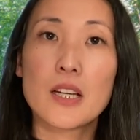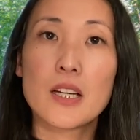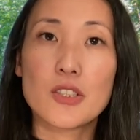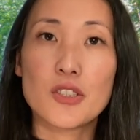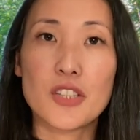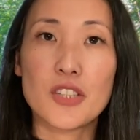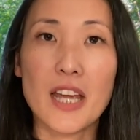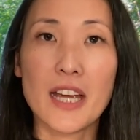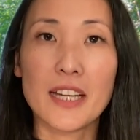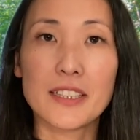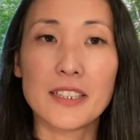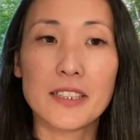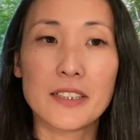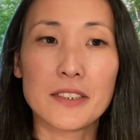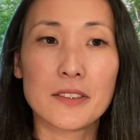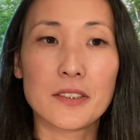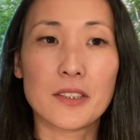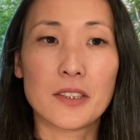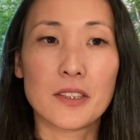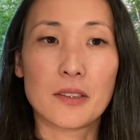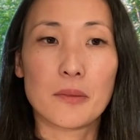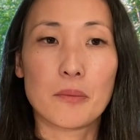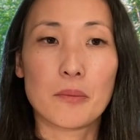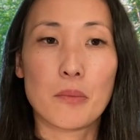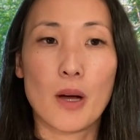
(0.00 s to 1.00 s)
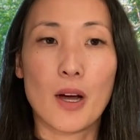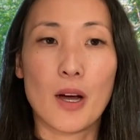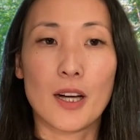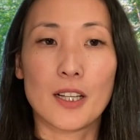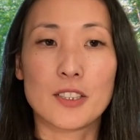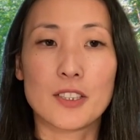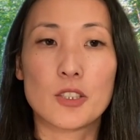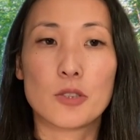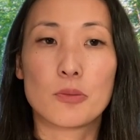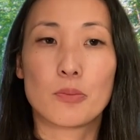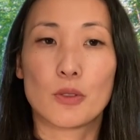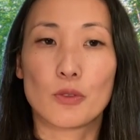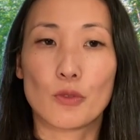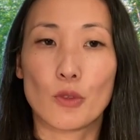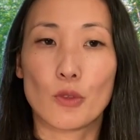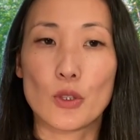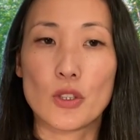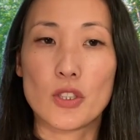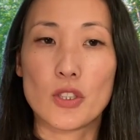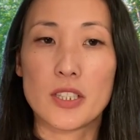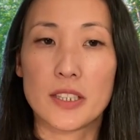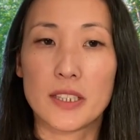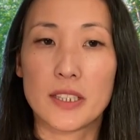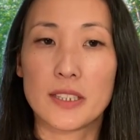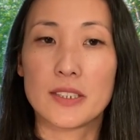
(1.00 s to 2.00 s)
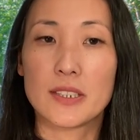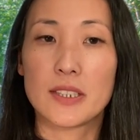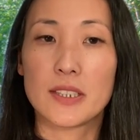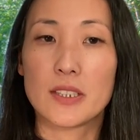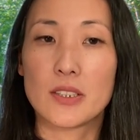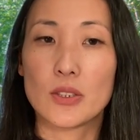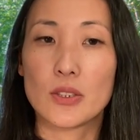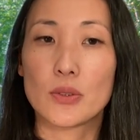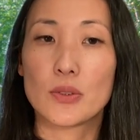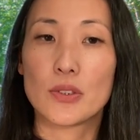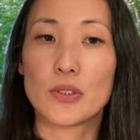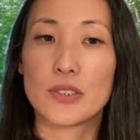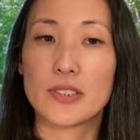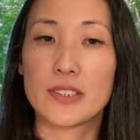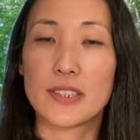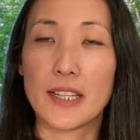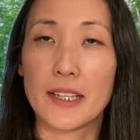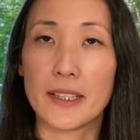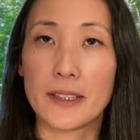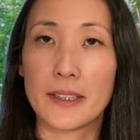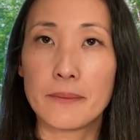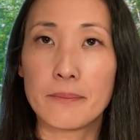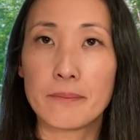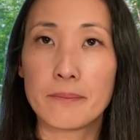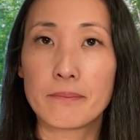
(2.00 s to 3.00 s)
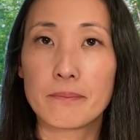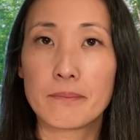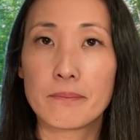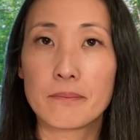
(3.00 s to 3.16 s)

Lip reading: Shannon paused before she continued to say,